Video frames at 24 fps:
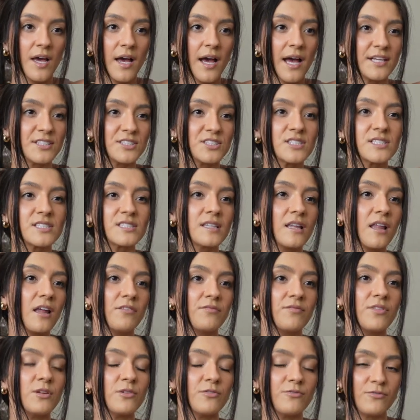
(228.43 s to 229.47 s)
I just
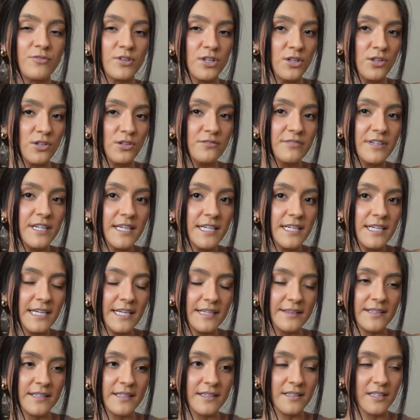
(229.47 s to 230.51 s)
love the feel of it
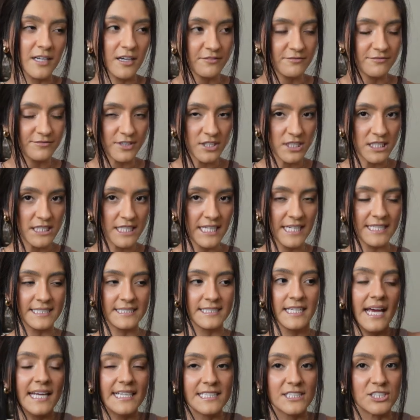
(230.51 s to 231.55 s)
and the comfort, and
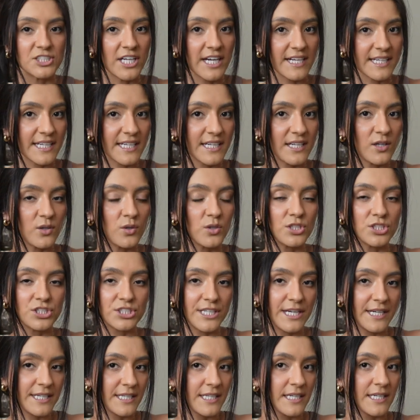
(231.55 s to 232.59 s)
any jacket or
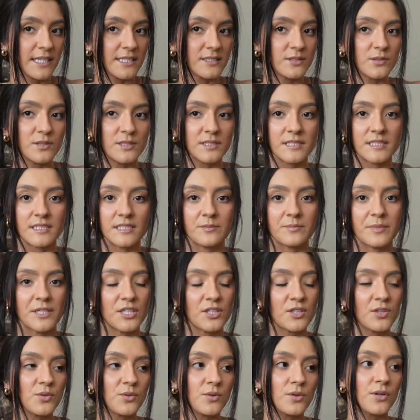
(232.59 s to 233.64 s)
shacket is gonna
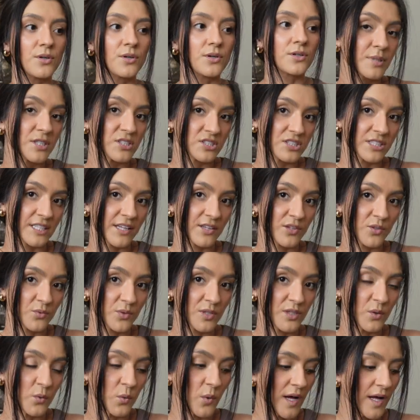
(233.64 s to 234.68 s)
make you look put together
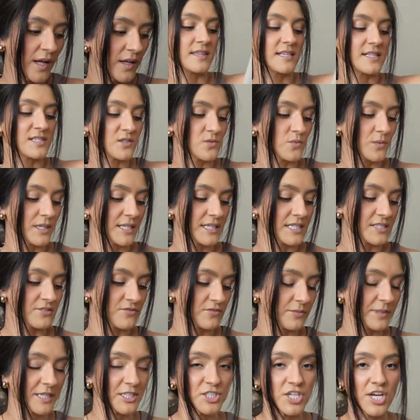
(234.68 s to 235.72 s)
really well. This one is
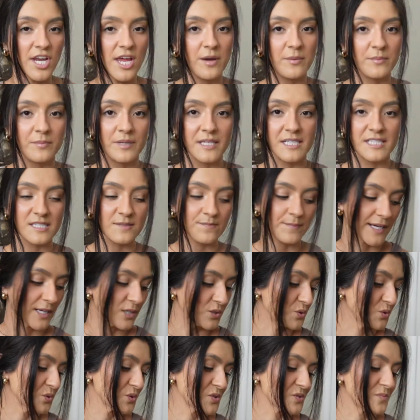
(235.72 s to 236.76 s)
from H and M. It's
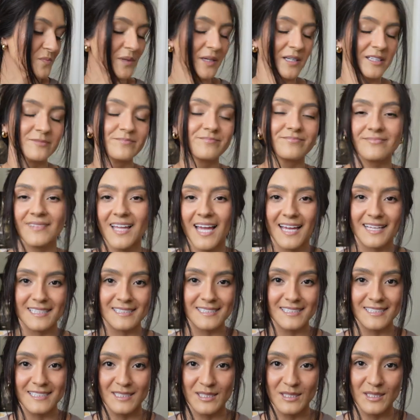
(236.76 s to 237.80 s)
Michael's, but I
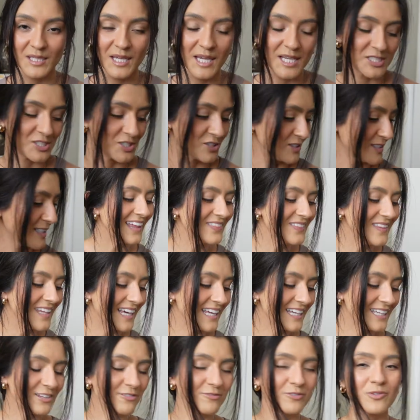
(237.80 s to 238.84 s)
steal it occasionally. And then
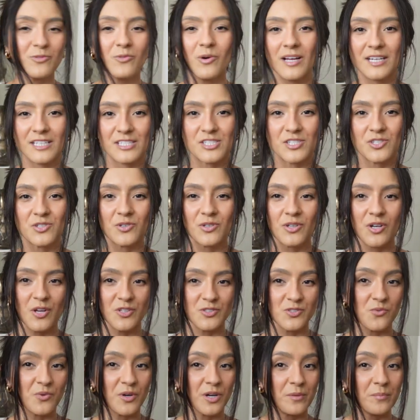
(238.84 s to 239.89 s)
if you wanted to, you could also
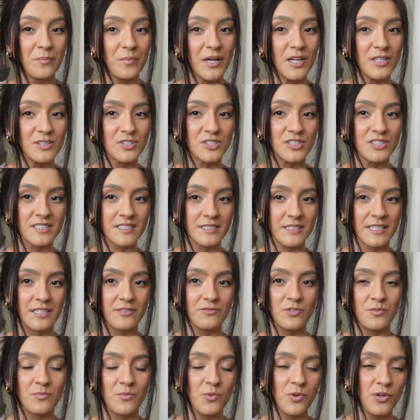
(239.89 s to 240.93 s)
wear a belt just to give you
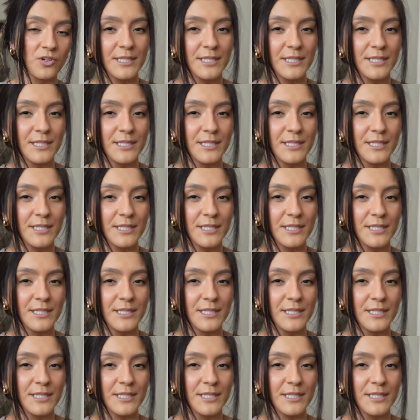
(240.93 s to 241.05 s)
more